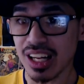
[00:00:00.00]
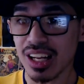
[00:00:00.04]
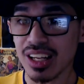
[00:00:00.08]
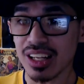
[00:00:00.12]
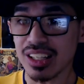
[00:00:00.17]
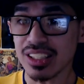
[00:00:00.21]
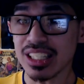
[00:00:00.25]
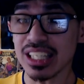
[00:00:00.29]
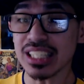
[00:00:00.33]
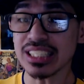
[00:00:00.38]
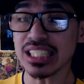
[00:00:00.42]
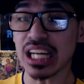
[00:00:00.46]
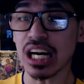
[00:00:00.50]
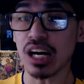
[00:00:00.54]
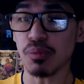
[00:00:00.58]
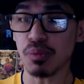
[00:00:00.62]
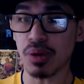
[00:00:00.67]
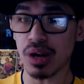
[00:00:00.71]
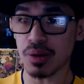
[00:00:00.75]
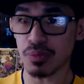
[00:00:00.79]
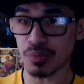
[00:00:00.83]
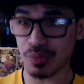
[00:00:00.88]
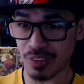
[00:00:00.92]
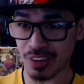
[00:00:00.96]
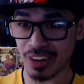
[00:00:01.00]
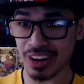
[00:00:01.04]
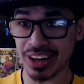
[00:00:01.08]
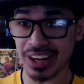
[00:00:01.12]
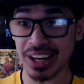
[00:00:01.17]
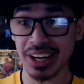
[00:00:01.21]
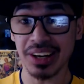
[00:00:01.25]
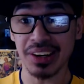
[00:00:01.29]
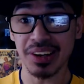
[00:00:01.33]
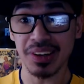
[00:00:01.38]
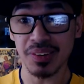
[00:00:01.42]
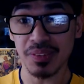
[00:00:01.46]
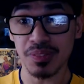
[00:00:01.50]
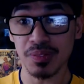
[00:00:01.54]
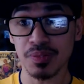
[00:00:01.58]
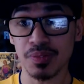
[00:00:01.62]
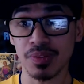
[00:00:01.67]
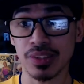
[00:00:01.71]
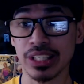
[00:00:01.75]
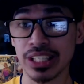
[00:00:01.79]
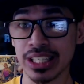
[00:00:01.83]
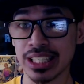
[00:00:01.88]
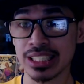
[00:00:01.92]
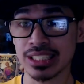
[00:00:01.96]
Let's help our boy,
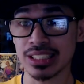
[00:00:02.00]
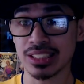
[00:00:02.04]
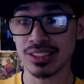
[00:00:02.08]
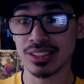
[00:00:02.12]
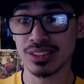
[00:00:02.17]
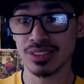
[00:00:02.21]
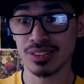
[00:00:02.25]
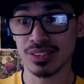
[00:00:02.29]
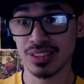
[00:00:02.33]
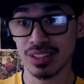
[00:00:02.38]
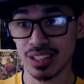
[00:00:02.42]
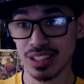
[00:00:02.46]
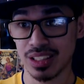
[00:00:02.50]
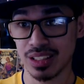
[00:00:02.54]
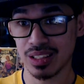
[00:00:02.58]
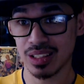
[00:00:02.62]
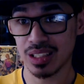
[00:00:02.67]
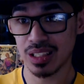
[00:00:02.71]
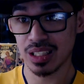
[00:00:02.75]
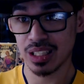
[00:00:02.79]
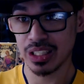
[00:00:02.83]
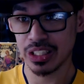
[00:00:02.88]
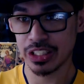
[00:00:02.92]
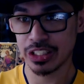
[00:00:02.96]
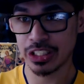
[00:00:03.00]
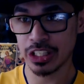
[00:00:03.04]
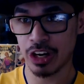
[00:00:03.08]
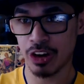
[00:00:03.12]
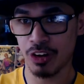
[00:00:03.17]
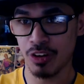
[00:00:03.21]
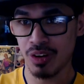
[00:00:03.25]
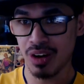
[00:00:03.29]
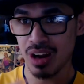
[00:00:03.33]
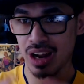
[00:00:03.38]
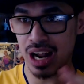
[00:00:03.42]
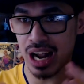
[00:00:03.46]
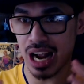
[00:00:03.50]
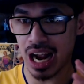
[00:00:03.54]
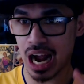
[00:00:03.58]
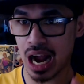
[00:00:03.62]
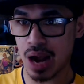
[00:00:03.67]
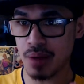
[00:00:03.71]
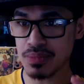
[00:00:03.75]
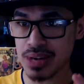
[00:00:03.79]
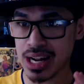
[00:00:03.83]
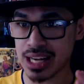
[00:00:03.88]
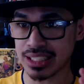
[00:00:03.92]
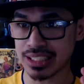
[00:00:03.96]
please. You know,
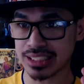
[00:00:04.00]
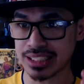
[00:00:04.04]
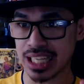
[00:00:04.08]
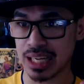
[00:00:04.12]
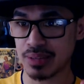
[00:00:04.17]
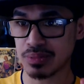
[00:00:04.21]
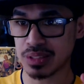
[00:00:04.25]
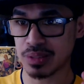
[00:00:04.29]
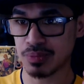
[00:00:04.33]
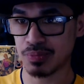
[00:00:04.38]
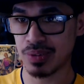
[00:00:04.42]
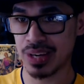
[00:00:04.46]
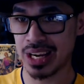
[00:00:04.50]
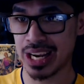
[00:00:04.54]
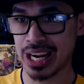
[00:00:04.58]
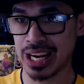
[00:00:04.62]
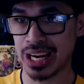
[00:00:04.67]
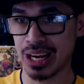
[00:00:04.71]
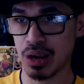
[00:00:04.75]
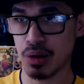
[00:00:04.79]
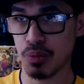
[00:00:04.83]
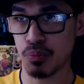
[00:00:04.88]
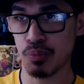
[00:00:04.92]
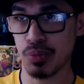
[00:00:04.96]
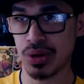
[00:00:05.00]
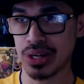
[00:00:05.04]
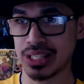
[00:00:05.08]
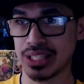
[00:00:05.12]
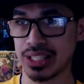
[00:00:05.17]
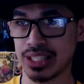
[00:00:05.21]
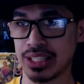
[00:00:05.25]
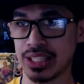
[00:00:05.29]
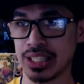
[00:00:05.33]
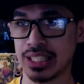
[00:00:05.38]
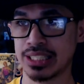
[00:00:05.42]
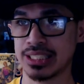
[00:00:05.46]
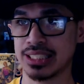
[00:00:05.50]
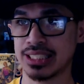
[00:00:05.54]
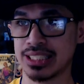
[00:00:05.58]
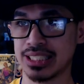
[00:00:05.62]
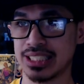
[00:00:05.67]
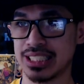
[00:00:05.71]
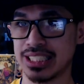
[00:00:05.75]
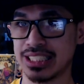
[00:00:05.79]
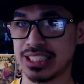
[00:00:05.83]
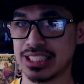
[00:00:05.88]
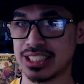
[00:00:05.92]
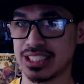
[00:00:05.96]
I'm not the type to beg, but this
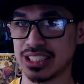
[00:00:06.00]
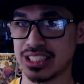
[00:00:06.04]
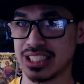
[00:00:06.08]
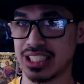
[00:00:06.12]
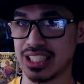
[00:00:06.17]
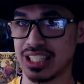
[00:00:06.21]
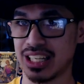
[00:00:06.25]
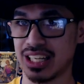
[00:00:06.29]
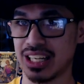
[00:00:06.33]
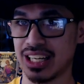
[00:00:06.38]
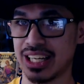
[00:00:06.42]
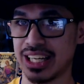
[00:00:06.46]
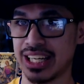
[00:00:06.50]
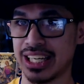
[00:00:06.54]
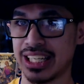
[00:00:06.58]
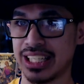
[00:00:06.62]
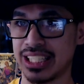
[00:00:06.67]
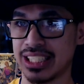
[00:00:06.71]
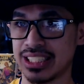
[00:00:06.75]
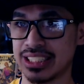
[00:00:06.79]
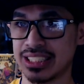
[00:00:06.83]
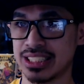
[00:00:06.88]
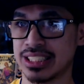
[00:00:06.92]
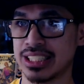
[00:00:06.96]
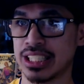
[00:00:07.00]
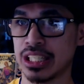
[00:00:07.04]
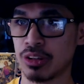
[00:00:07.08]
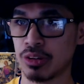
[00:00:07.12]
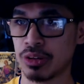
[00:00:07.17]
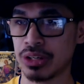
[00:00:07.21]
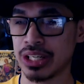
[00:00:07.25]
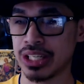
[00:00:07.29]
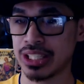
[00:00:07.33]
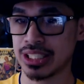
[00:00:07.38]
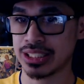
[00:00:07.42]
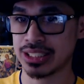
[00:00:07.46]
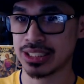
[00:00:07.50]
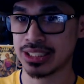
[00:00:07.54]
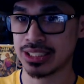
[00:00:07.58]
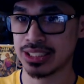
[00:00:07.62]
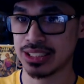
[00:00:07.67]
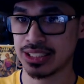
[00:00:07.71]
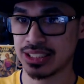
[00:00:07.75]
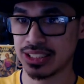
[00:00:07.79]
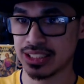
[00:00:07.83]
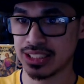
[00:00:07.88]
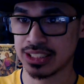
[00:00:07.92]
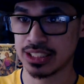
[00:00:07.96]
is a
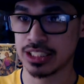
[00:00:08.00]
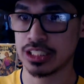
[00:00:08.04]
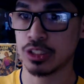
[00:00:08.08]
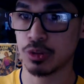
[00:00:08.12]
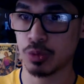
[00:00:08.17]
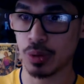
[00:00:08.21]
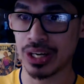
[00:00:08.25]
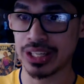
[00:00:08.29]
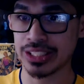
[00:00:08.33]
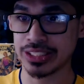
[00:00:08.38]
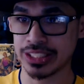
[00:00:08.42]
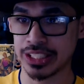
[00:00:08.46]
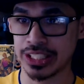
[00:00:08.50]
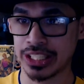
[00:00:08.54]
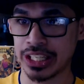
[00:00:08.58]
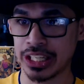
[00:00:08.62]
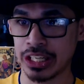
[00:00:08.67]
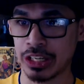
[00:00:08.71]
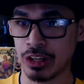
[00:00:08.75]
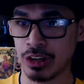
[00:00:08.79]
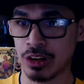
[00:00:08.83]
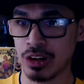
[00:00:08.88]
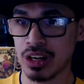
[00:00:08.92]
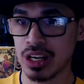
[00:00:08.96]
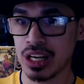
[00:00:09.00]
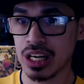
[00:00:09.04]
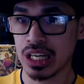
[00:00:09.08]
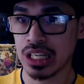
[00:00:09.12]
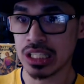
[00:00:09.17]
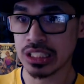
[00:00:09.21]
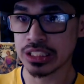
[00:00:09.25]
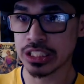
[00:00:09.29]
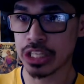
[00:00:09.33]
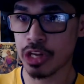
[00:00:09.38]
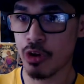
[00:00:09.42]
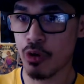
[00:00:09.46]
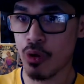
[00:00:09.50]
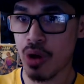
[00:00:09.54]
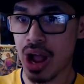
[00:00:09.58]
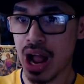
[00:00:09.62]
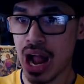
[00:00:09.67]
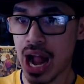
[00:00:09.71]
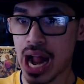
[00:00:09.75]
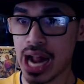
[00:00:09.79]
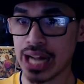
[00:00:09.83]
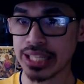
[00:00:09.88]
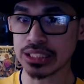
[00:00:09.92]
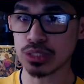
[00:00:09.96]
serious situation here. So
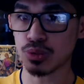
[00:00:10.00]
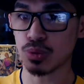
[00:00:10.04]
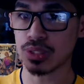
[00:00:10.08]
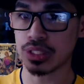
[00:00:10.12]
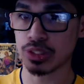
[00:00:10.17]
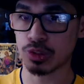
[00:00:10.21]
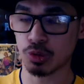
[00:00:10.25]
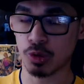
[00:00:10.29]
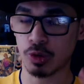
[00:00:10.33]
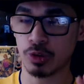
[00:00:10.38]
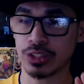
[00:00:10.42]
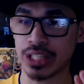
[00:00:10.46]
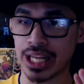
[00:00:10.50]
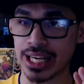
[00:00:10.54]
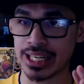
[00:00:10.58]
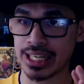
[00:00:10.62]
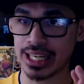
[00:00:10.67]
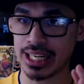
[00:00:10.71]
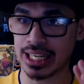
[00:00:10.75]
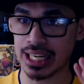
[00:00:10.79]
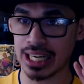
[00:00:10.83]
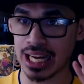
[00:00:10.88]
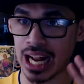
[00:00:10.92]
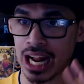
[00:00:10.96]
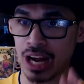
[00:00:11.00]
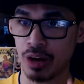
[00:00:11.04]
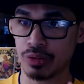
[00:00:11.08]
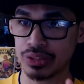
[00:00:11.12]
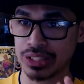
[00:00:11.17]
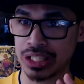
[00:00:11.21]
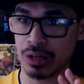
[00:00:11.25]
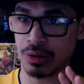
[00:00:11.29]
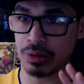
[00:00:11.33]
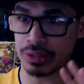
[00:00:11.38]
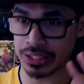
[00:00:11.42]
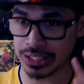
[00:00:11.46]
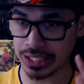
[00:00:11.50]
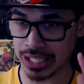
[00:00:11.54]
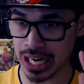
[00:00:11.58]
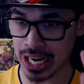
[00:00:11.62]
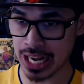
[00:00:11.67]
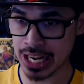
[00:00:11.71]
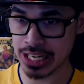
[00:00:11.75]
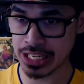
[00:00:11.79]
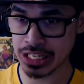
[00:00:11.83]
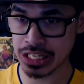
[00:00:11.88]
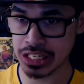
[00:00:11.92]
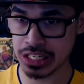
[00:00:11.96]
I just want to throw that out there at the
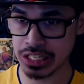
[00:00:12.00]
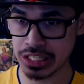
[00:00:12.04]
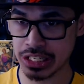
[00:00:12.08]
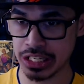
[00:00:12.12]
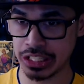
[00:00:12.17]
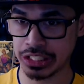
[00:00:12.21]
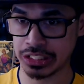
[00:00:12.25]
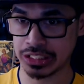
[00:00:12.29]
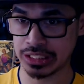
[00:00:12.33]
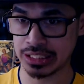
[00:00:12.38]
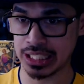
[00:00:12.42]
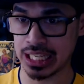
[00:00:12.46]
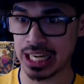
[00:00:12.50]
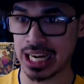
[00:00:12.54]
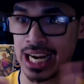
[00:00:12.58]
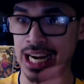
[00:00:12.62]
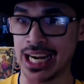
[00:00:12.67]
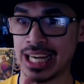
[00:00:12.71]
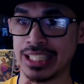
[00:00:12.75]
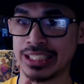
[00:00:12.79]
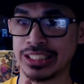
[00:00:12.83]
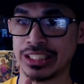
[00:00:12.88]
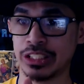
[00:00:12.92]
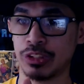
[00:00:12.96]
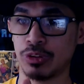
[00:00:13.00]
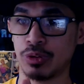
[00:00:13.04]
end to just ask you